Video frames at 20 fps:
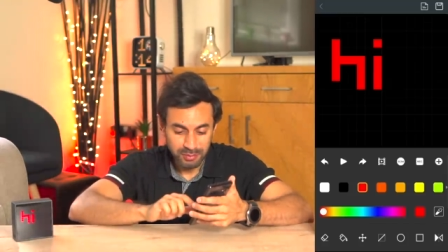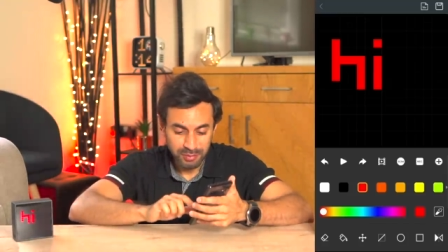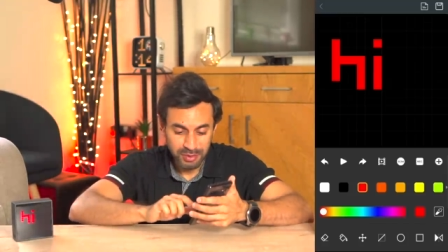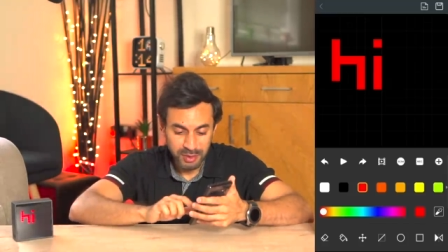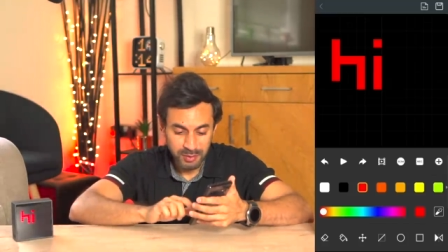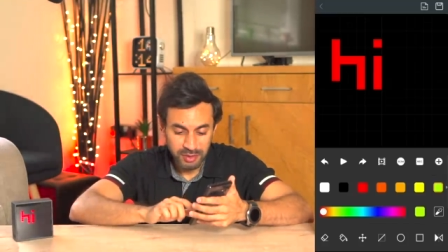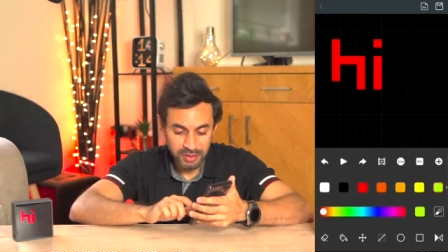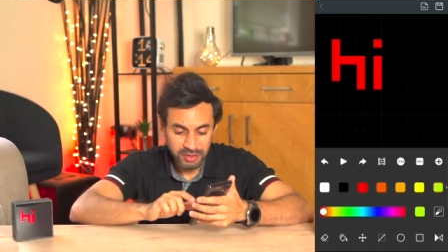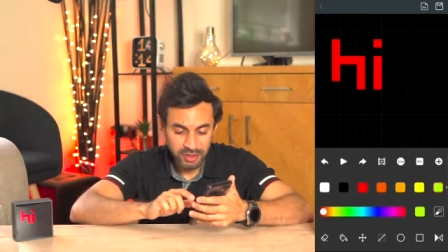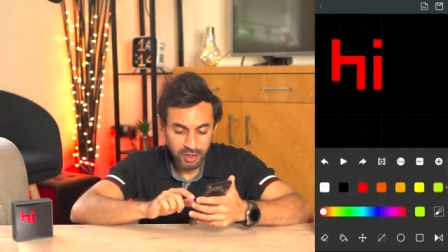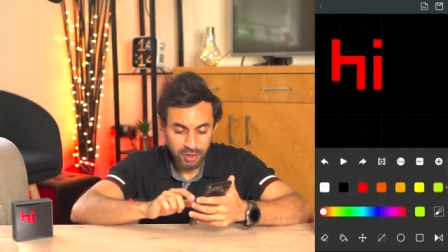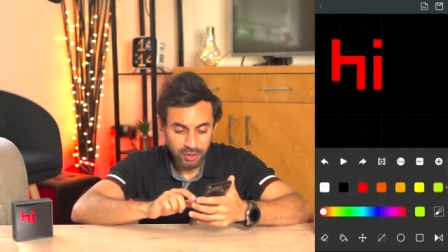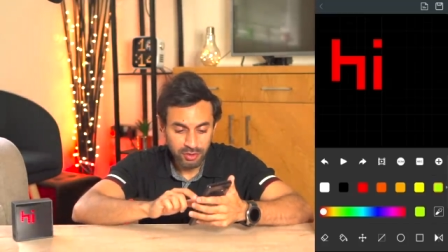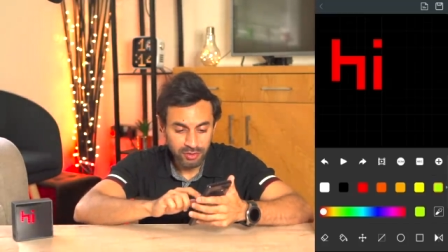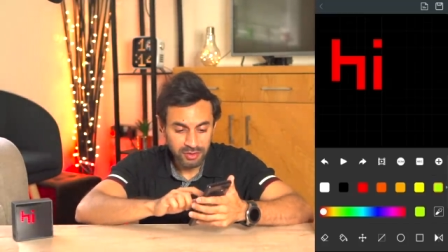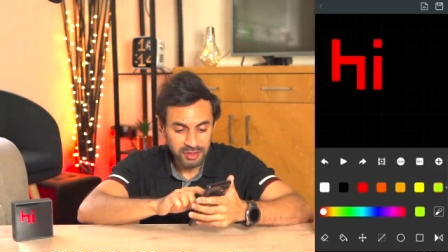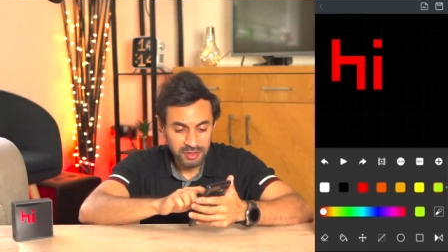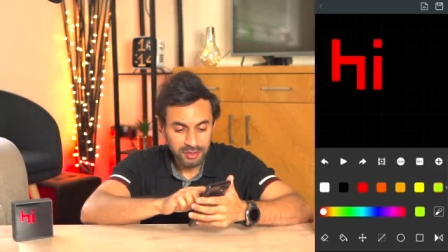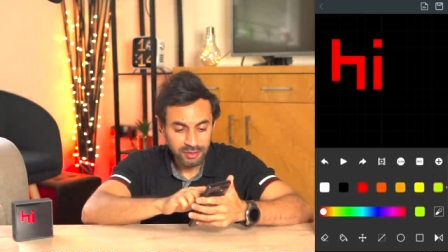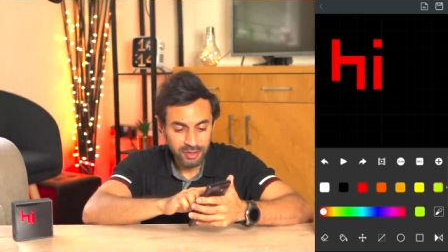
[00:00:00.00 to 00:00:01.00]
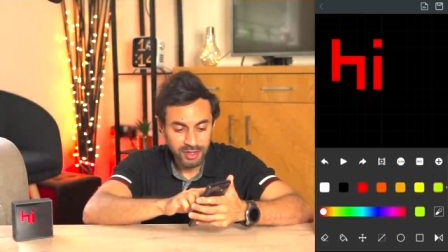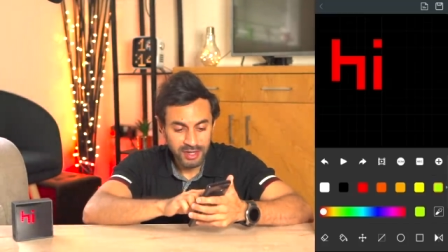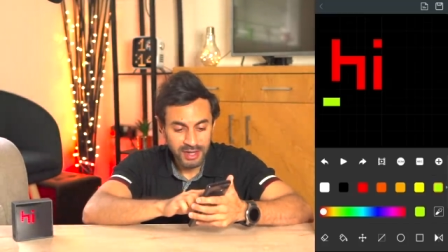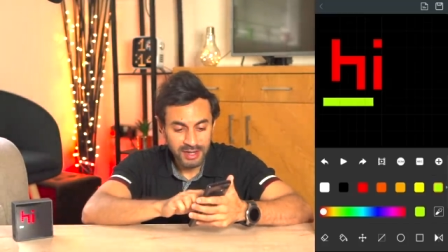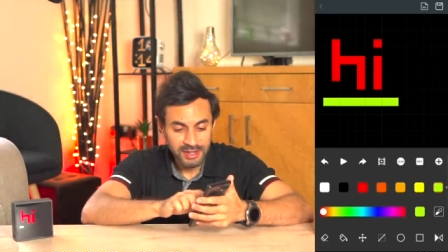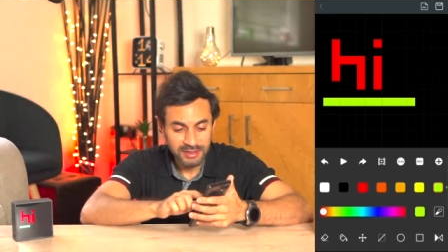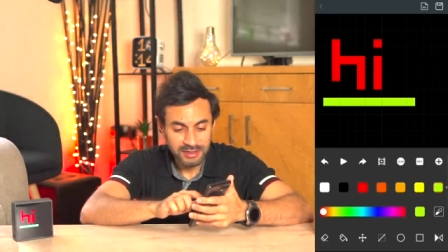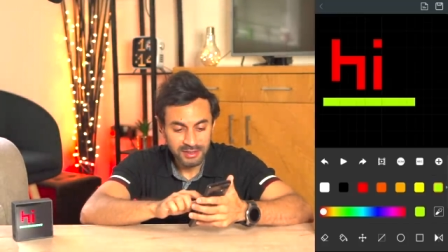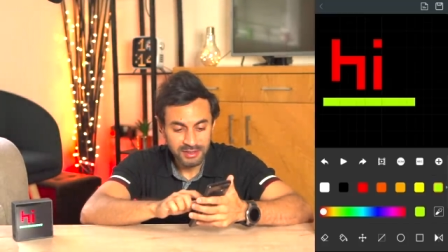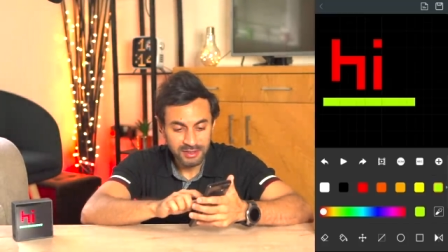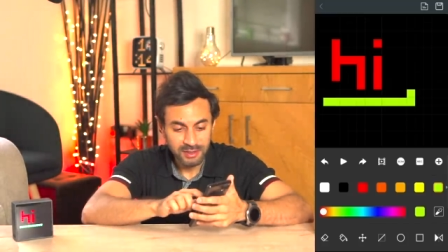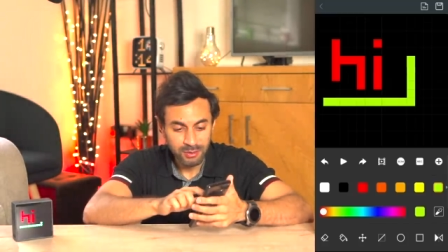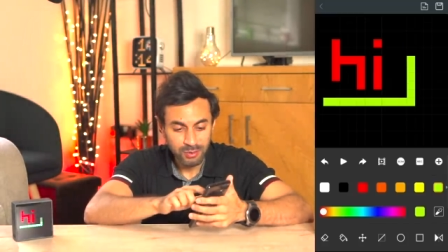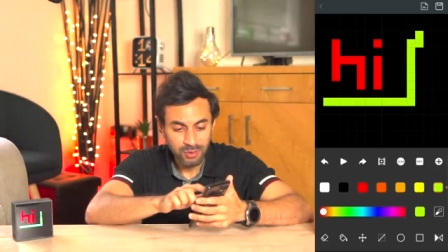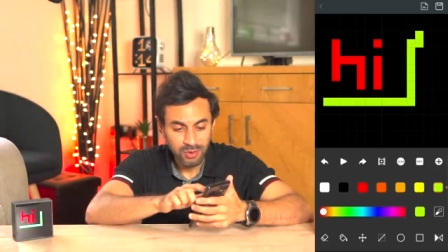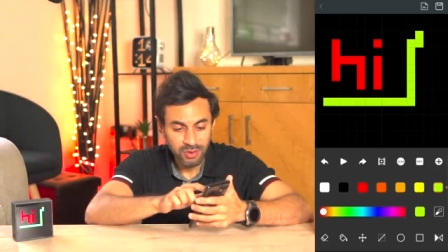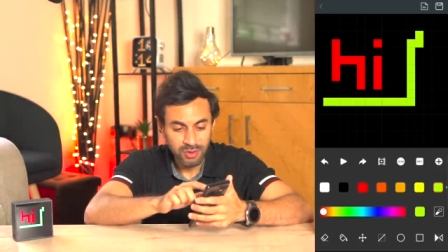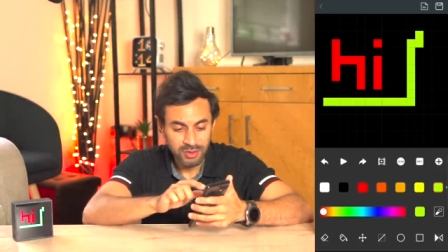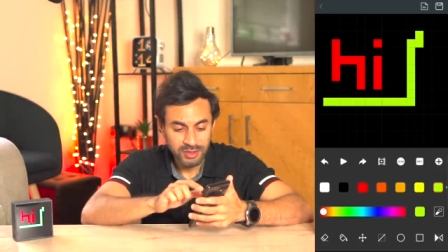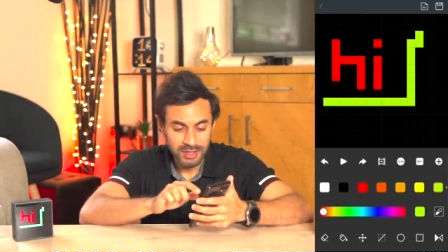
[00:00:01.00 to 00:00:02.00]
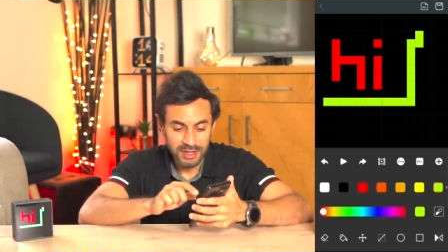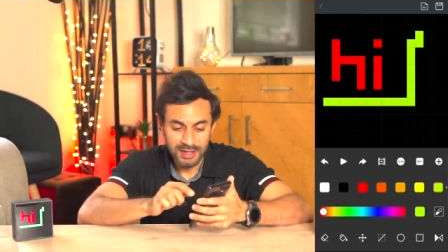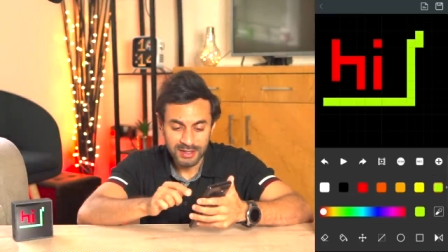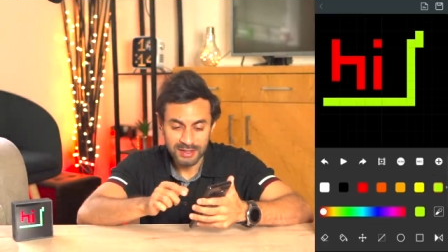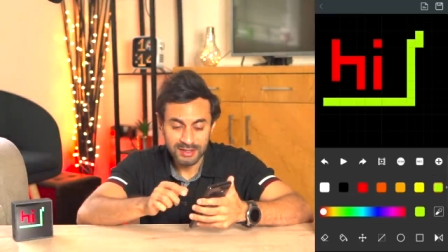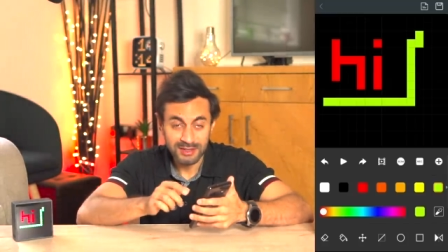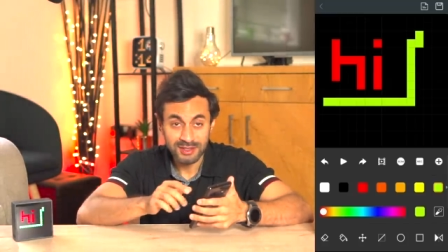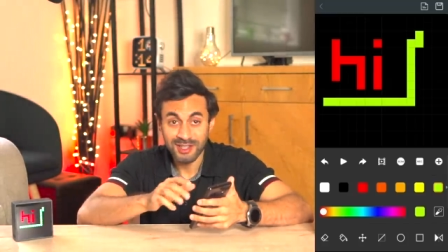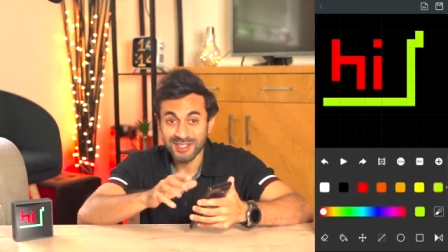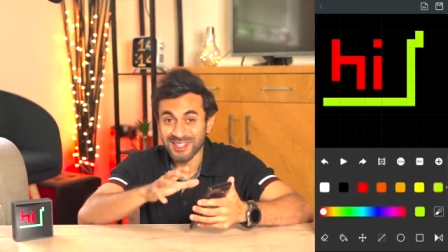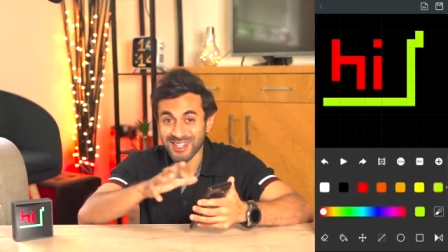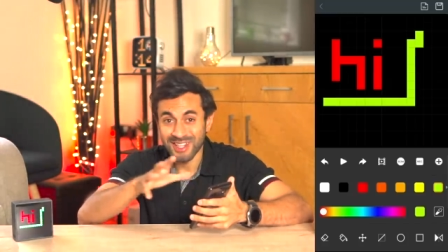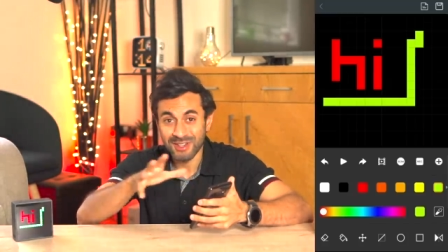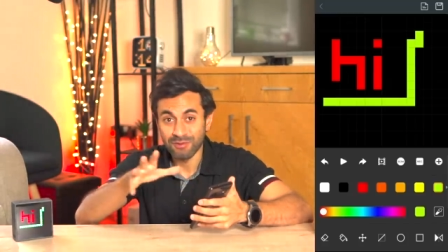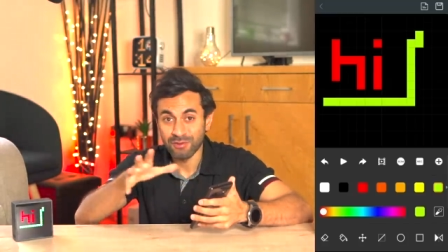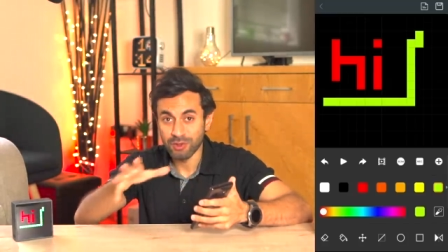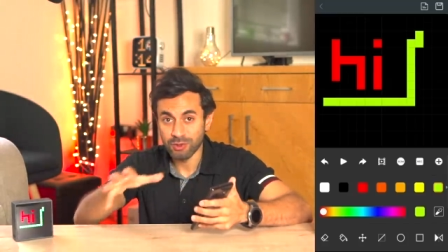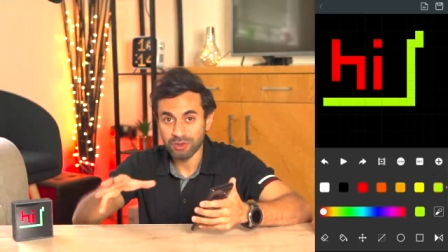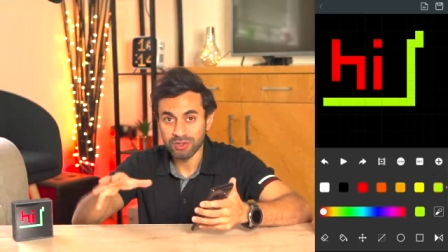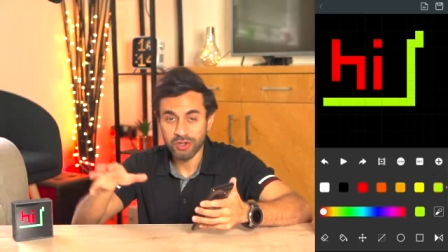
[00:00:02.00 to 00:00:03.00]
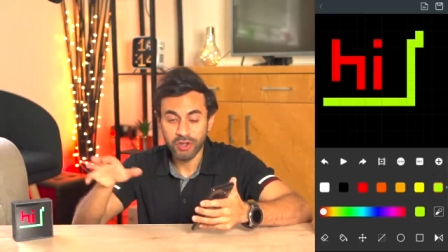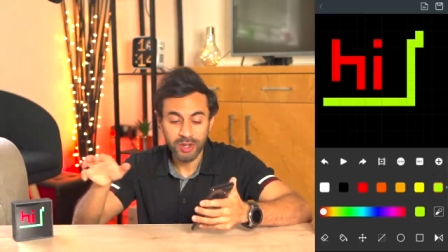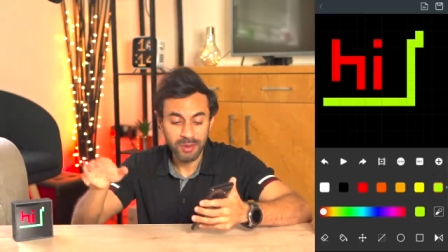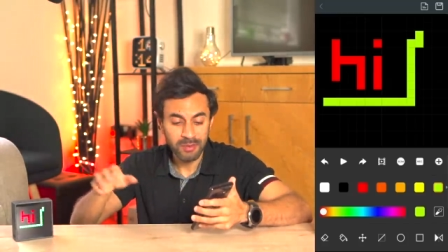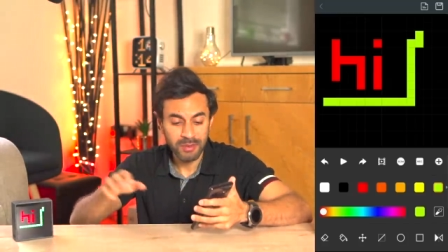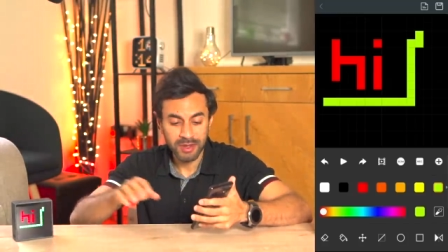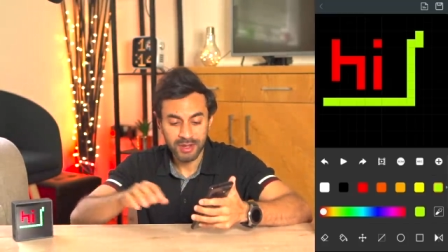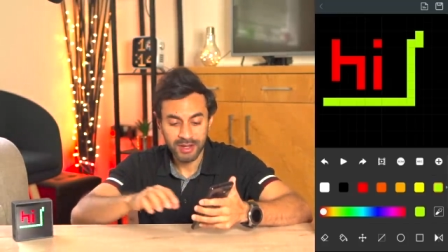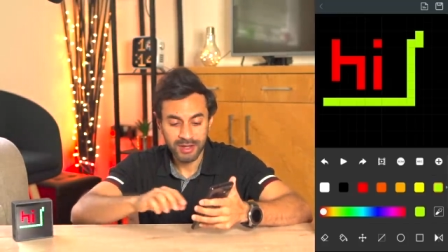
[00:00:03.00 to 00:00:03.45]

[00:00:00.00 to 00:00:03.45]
pretty much go and create anything you want, and it does it in real time.